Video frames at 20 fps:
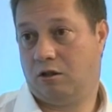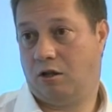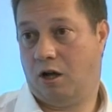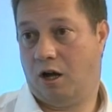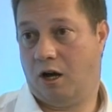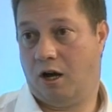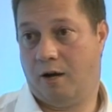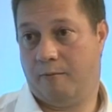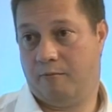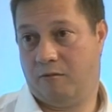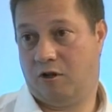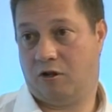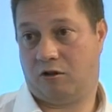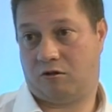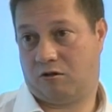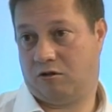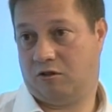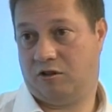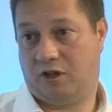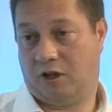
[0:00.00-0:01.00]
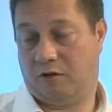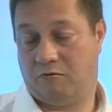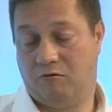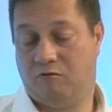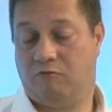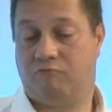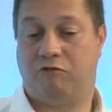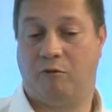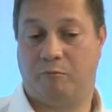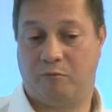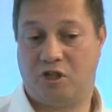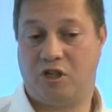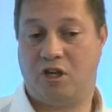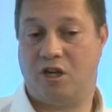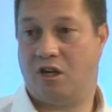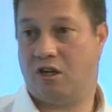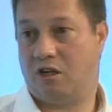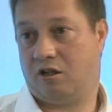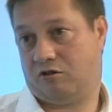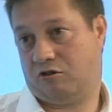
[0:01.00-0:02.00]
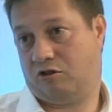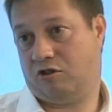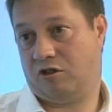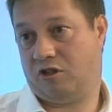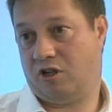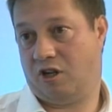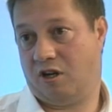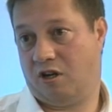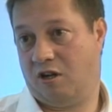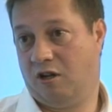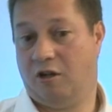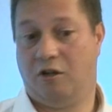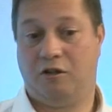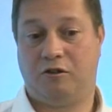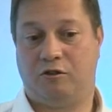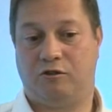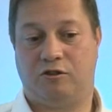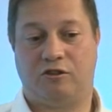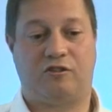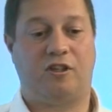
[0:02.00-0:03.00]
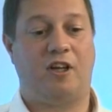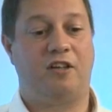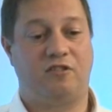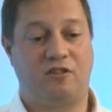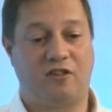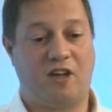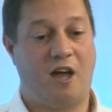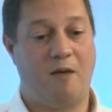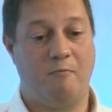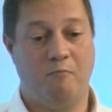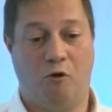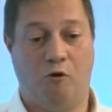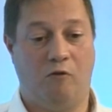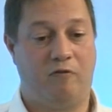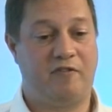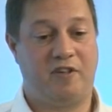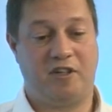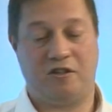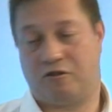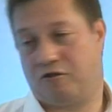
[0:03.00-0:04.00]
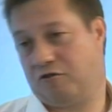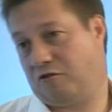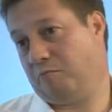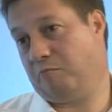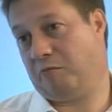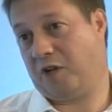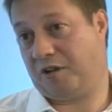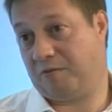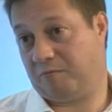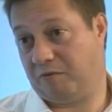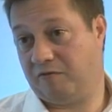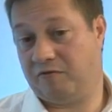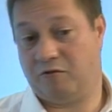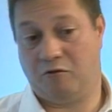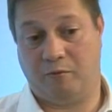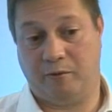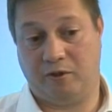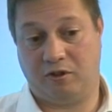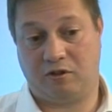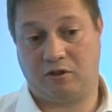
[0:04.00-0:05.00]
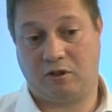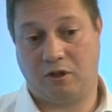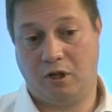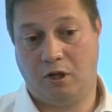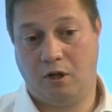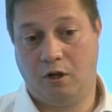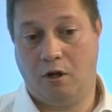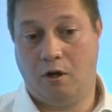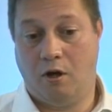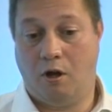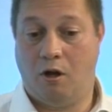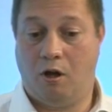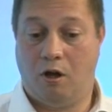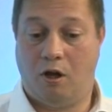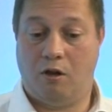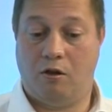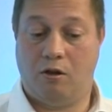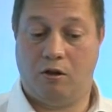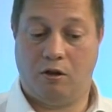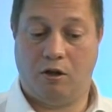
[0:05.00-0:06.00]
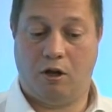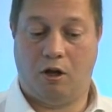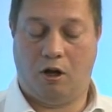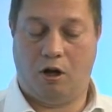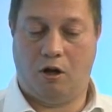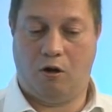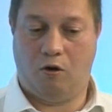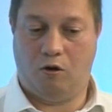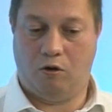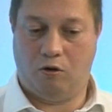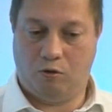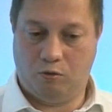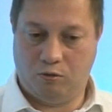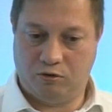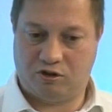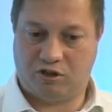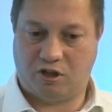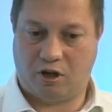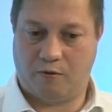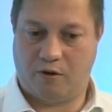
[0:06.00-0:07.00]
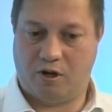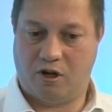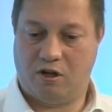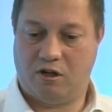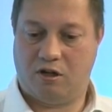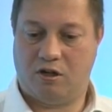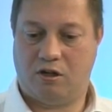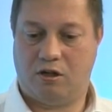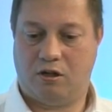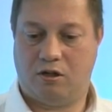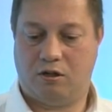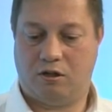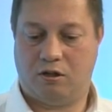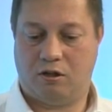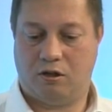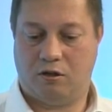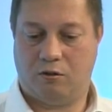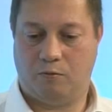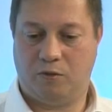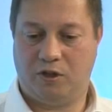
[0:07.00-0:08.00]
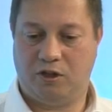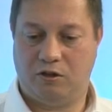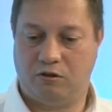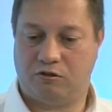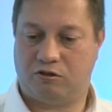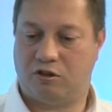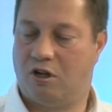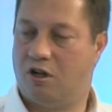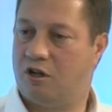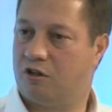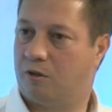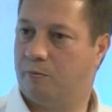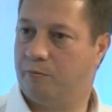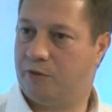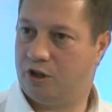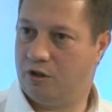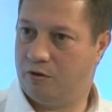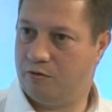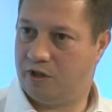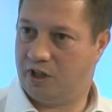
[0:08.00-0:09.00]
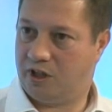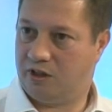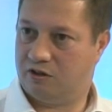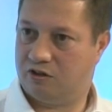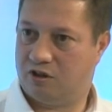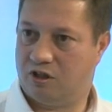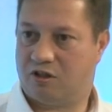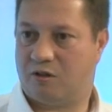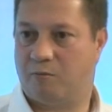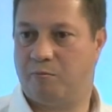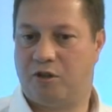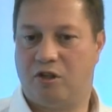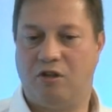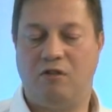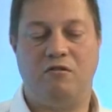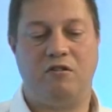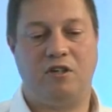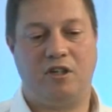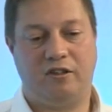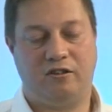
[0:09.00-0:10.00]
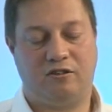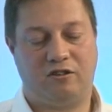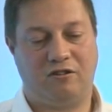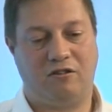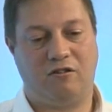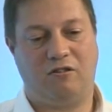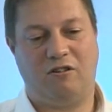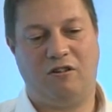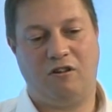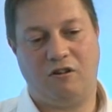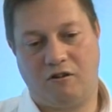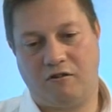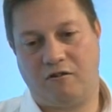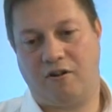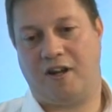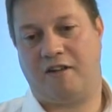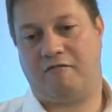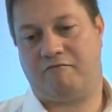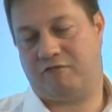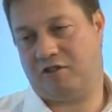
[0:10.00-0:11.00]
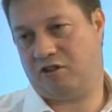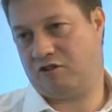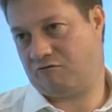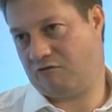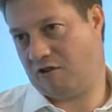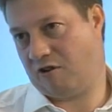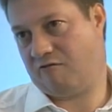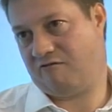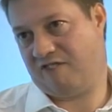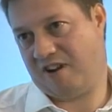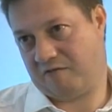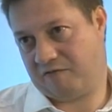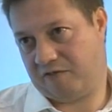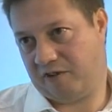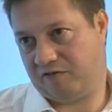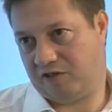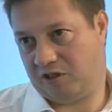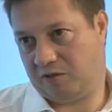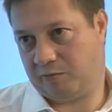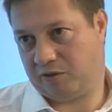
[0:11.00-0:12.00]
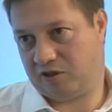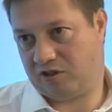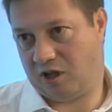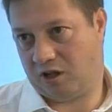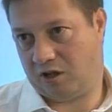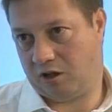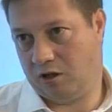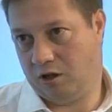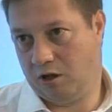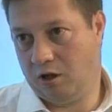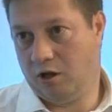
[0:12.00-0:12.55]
From year to year, you just tend to get more features and better performance. Also, we looked at our compute needs. Our compute needs, on average, grow around 15%.